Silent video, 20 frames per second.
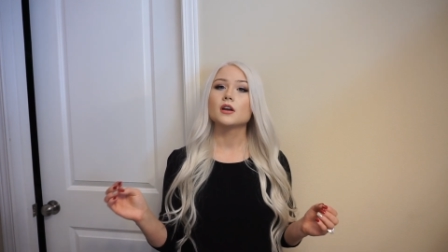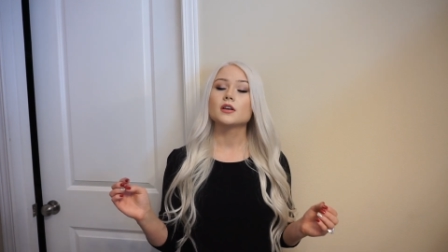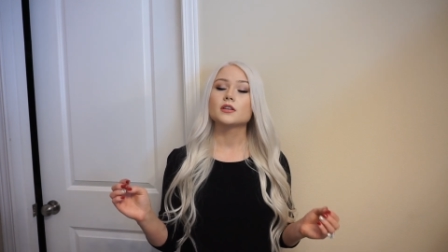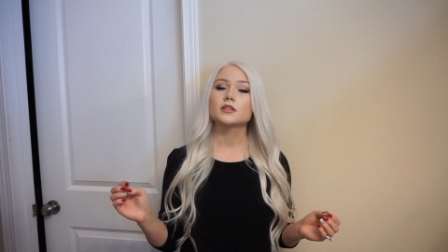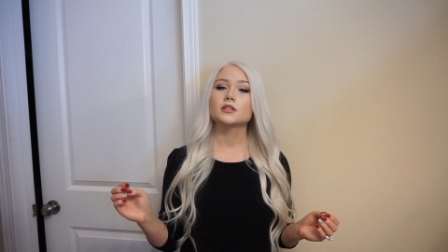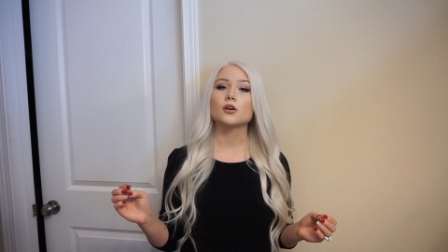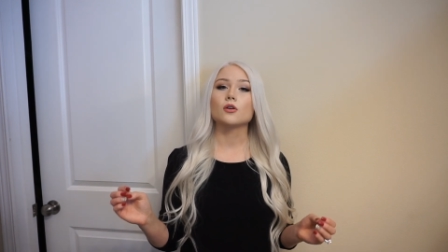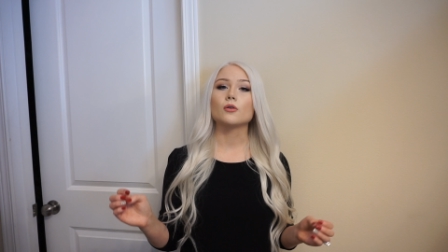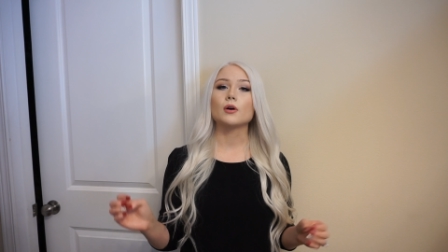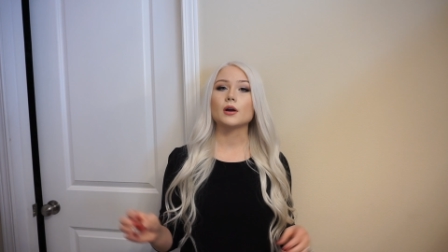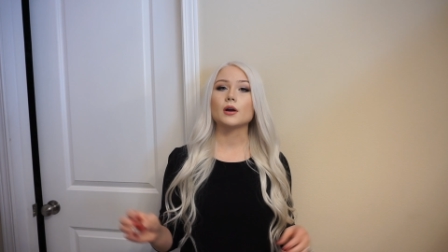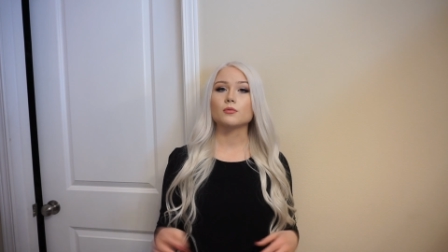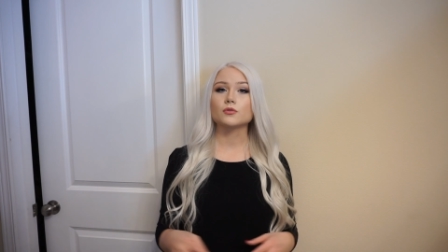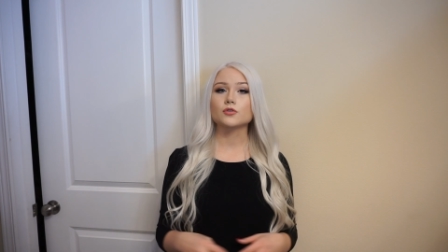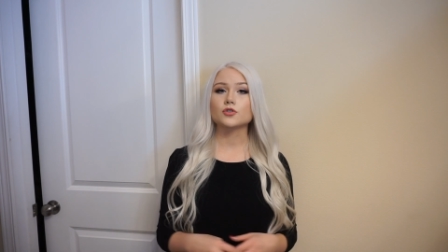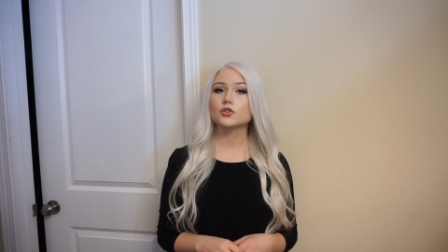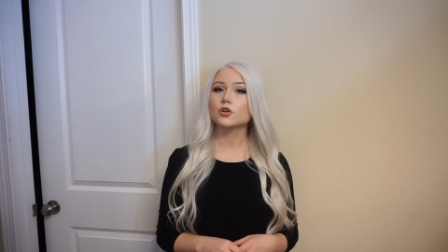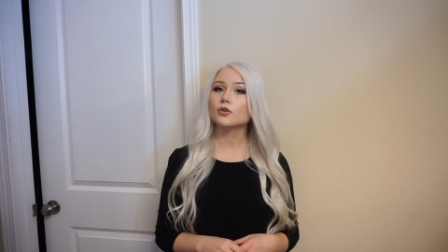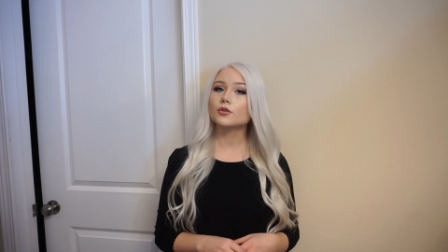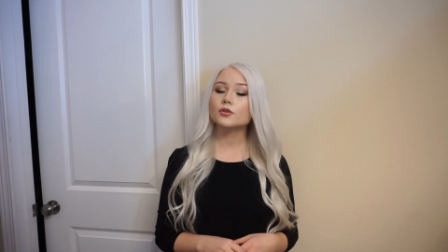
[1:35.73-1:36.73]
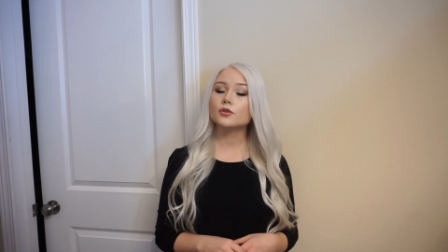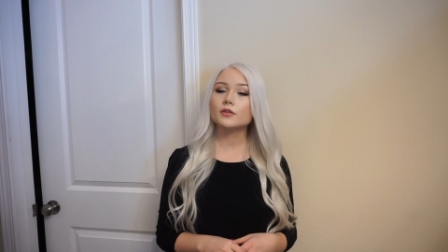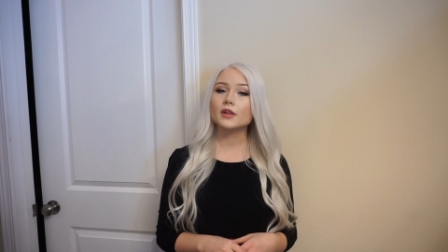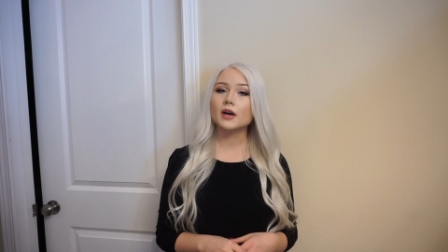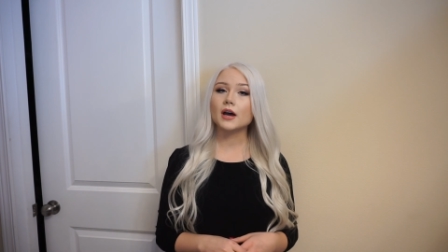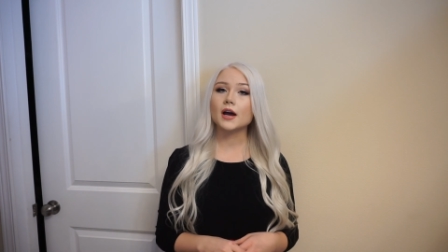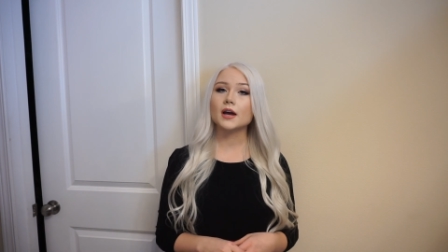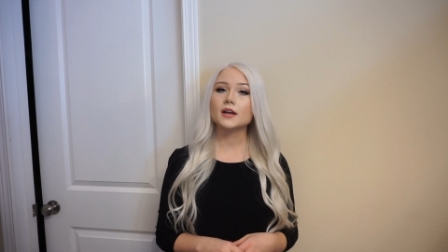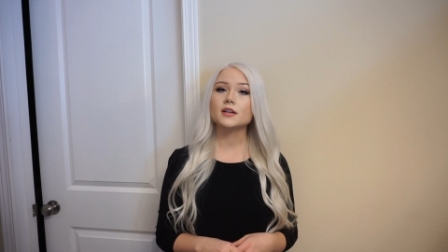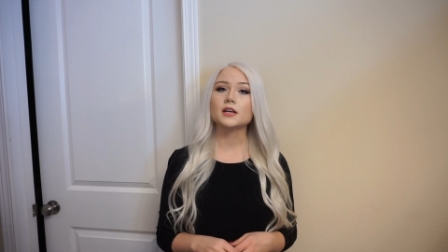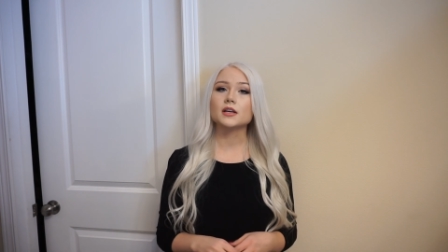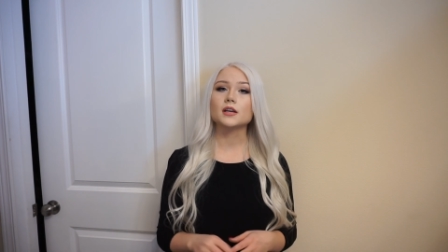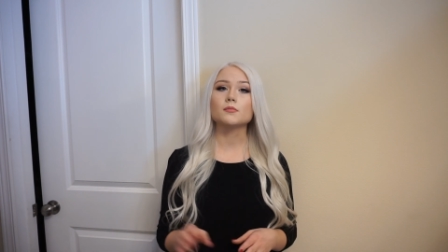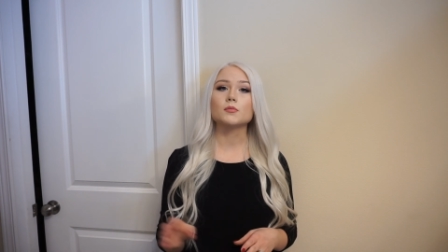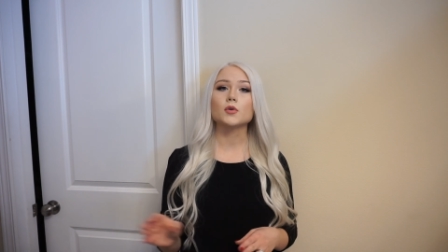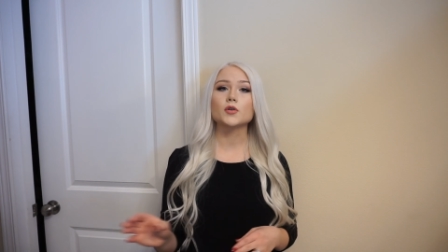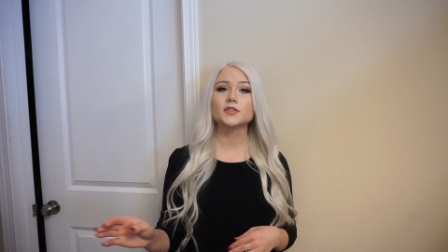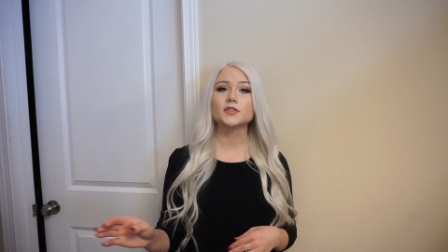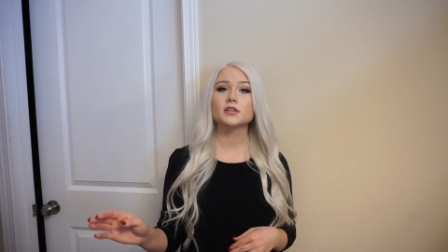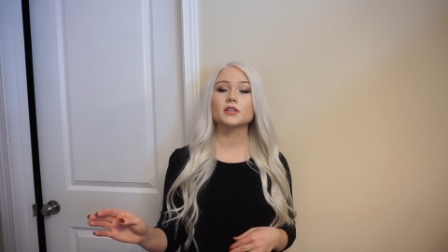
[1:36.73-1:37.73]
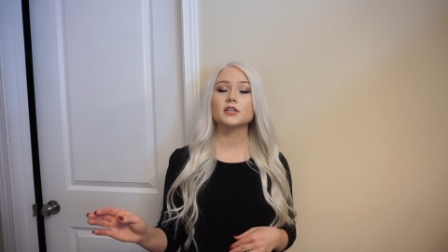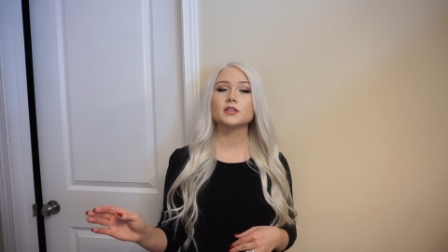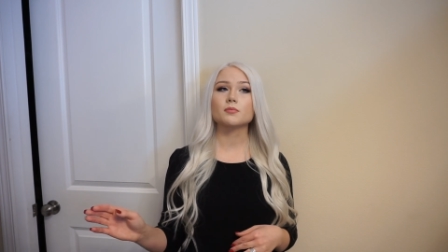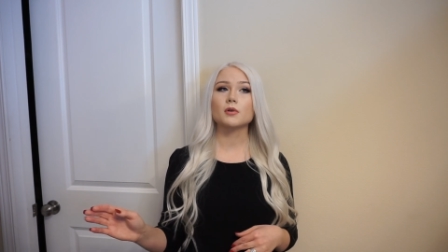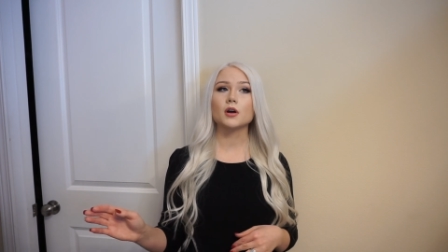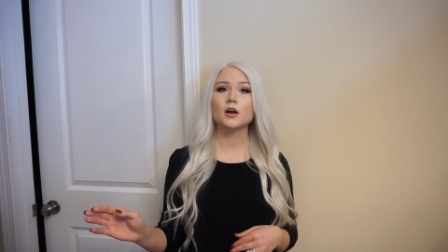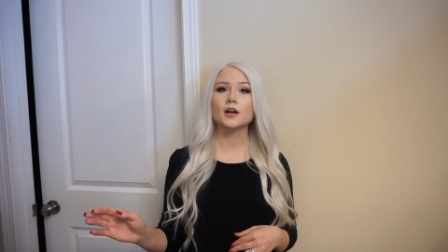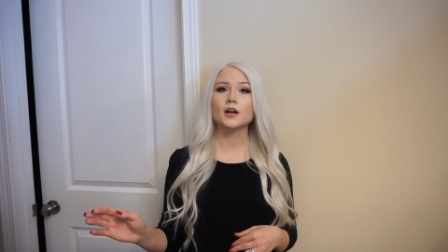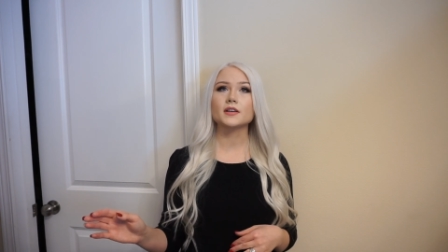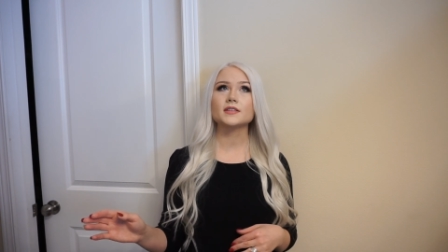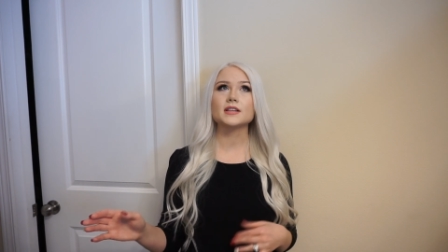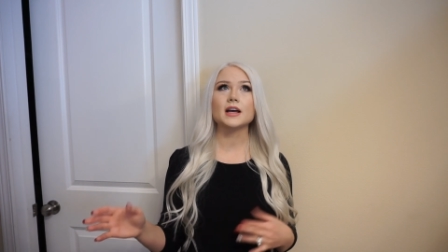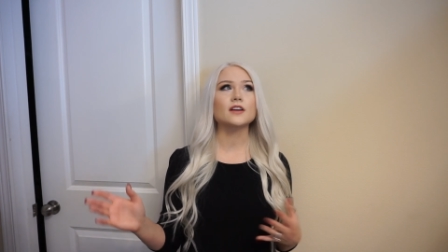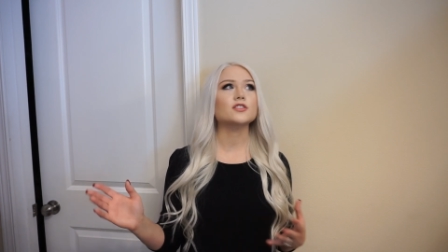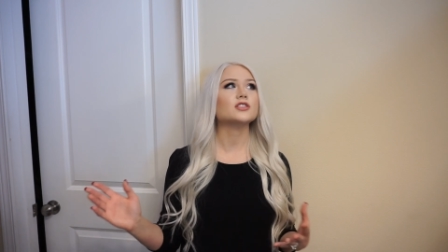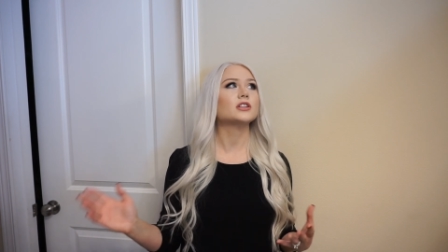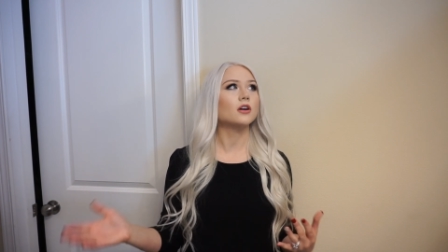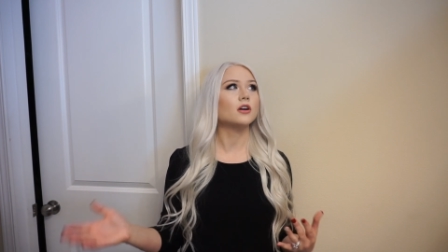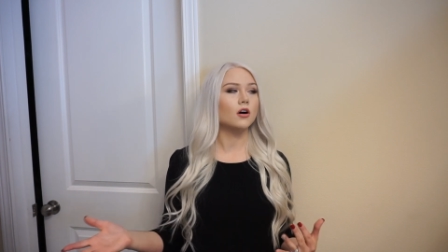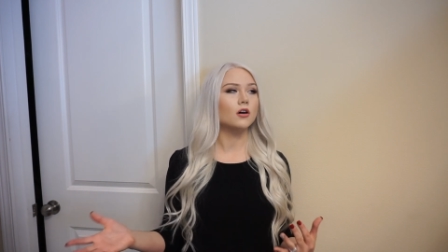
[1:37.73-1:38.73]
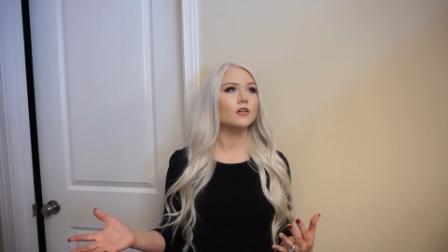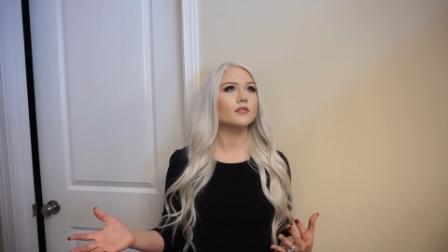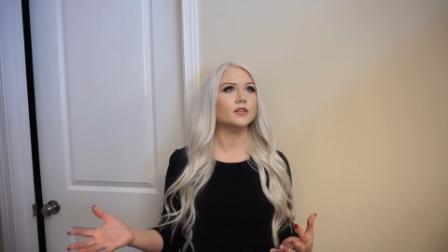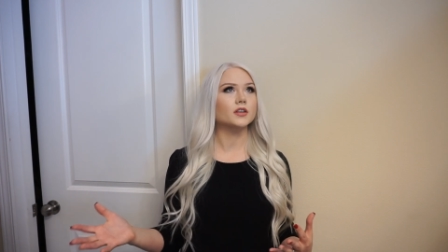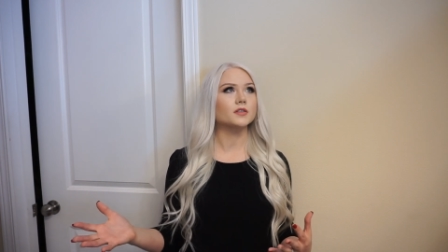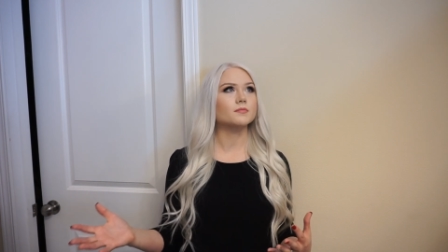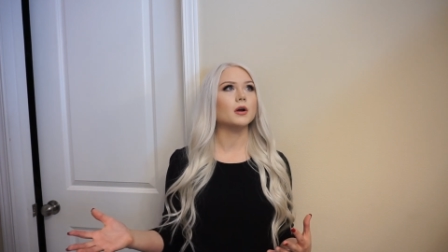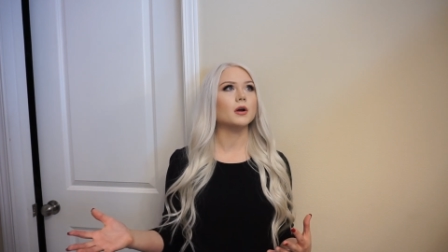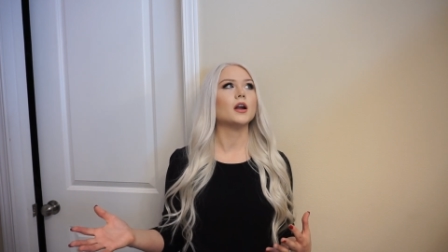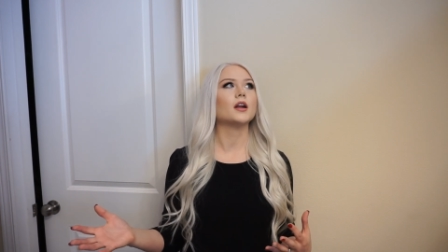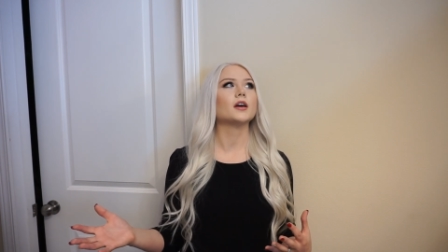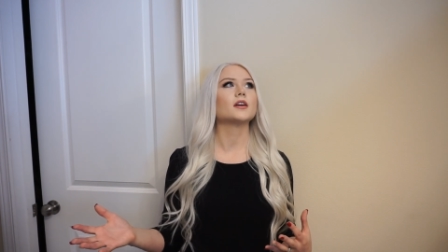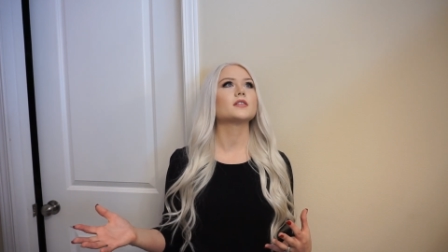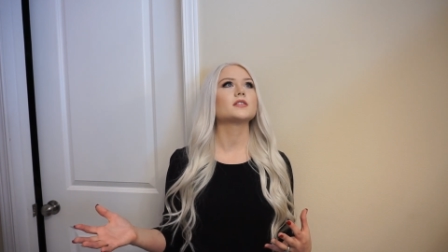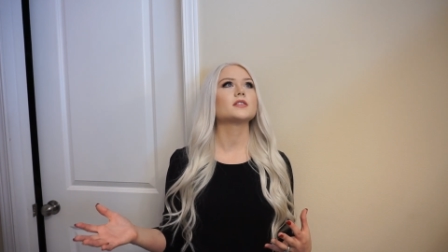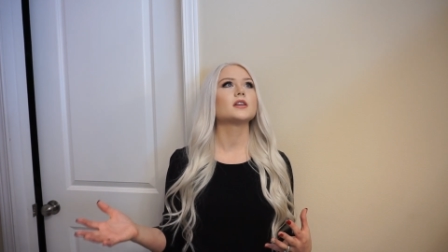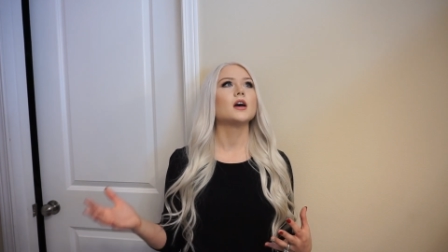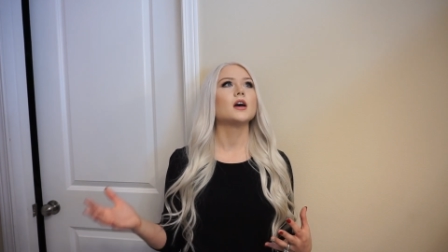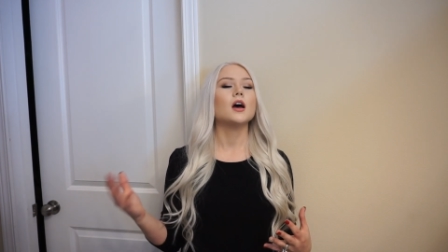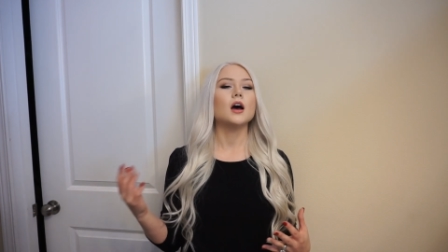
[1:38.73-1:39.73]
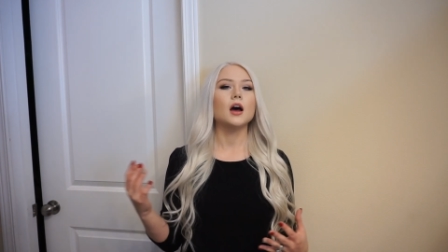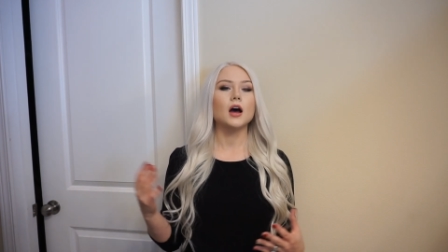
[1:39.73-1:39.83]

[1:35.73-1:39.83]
So I will show you that, and most of these products, actually all of these products,